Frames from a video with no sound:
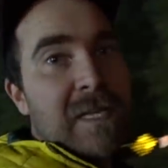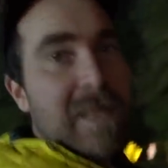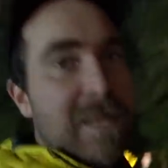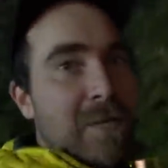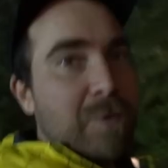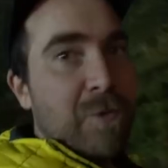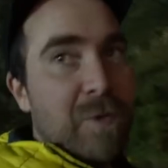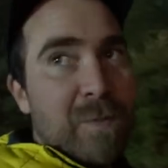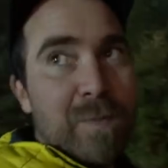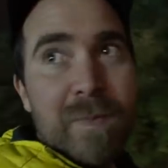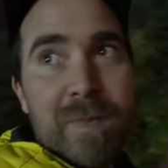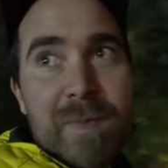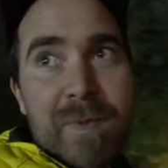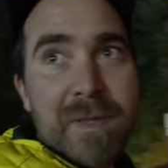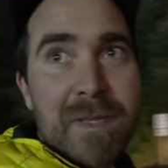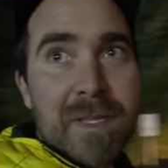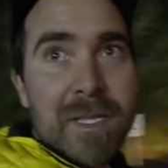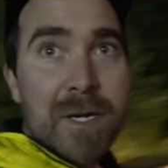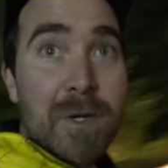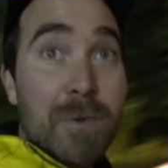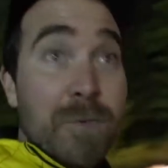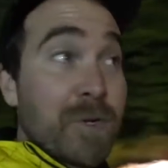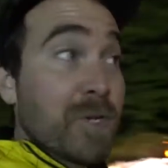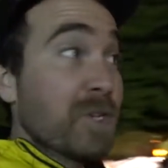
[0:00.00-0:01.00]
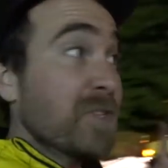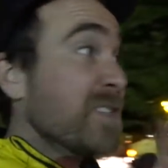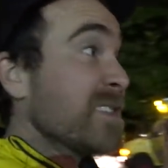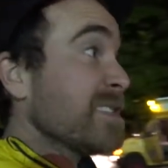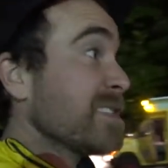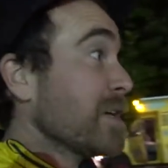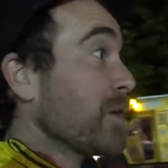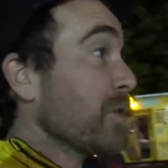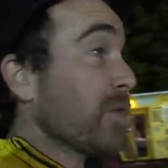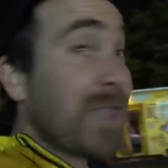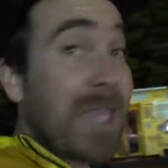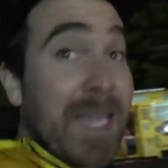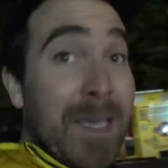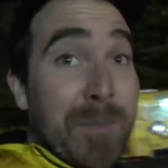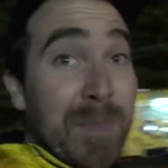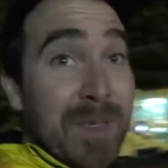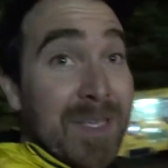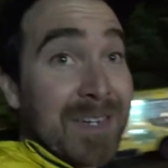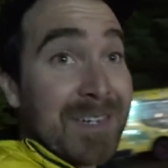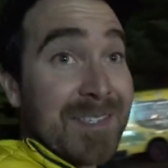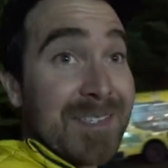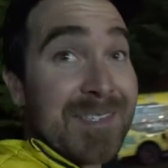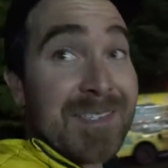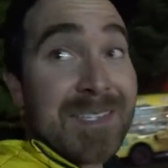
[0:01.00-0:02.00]
there were, you know, when you're stealth camping
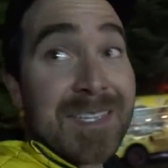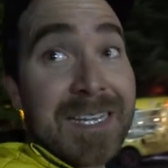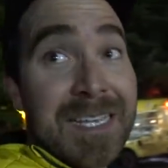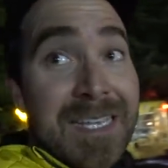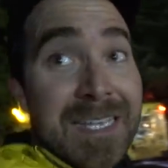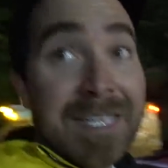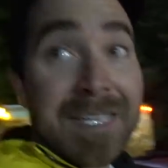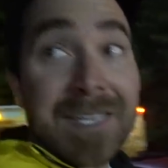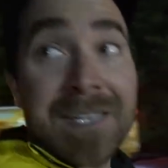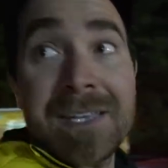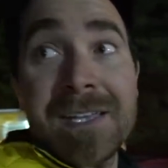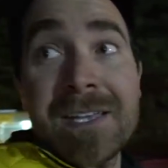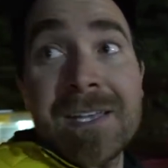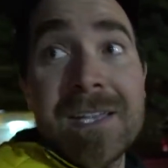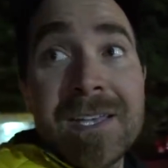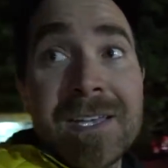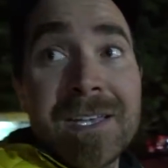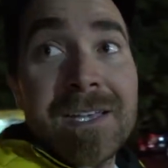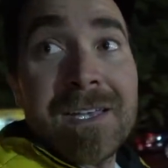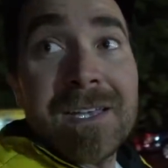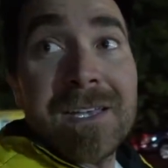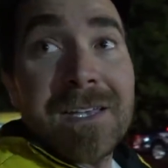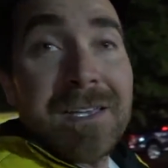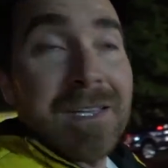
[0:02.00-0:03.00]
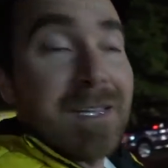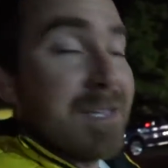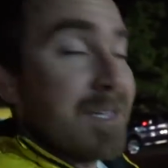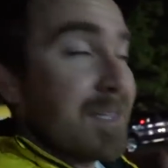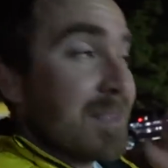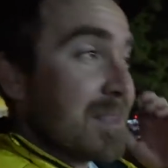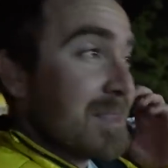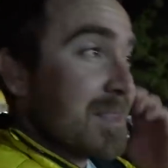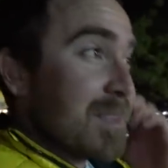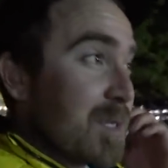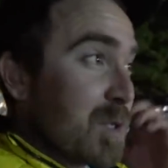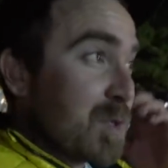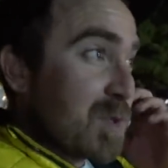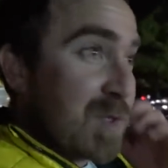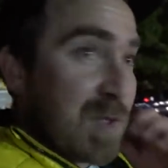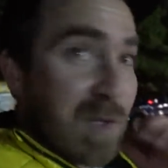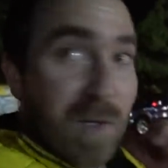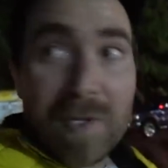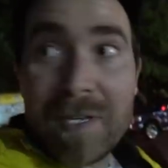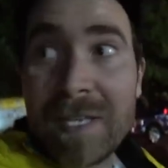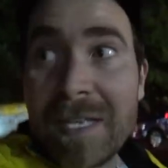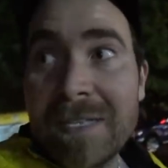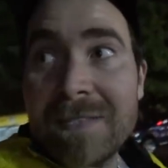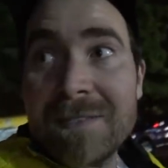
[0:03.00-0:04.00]
in a city, those
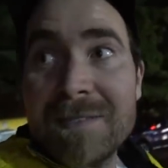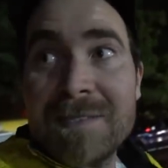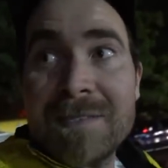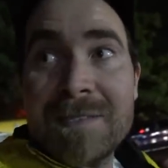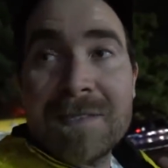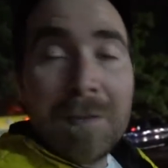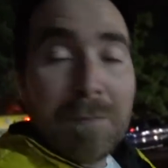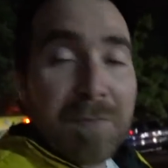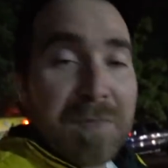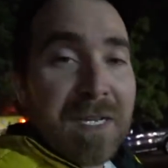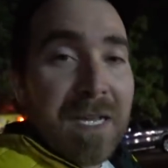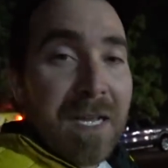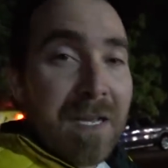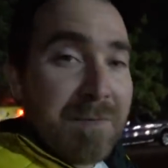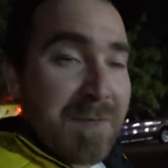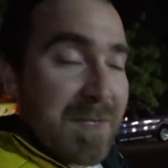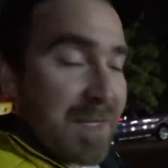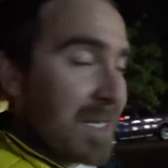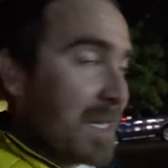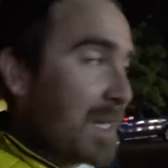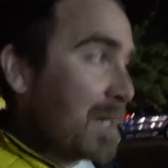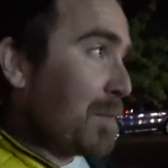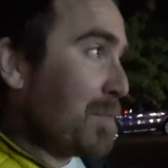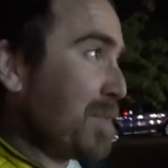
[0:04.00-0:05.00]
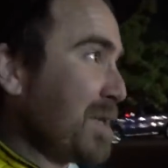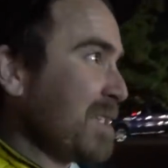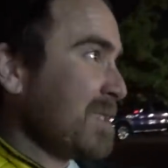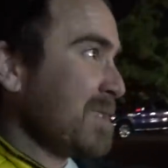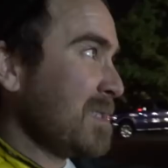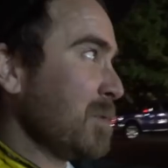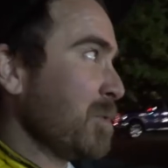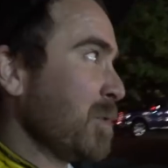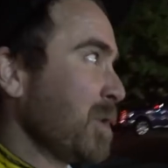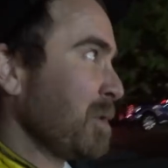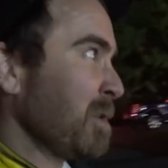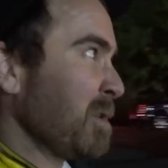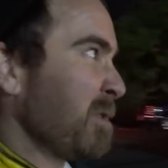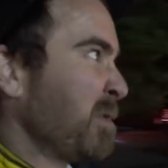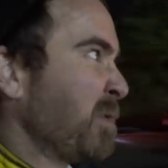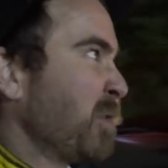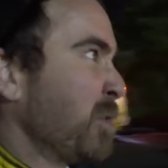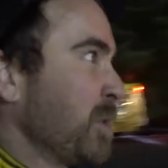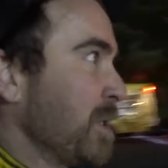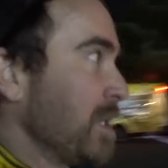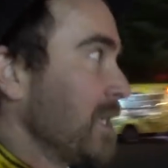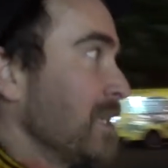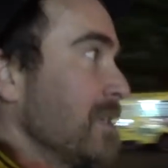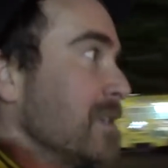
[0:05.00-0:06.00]
are sometimes the kind of places you want to
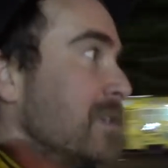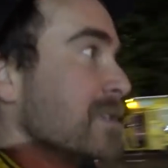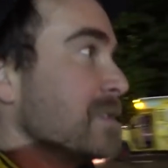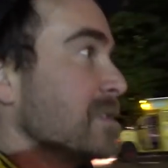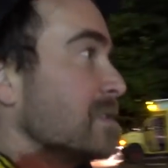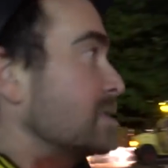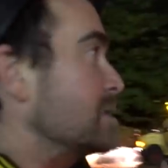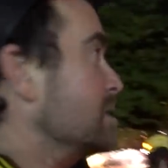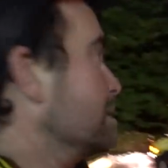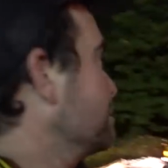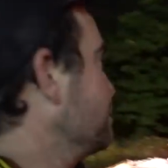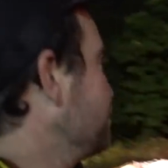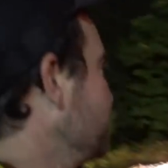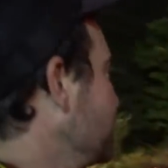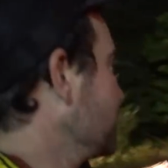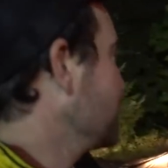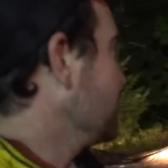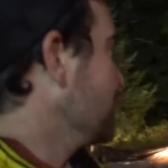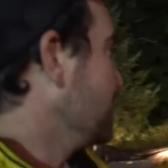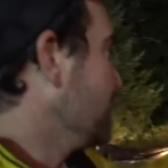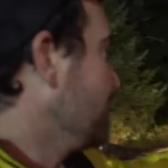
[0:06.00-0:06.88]
avoid because, you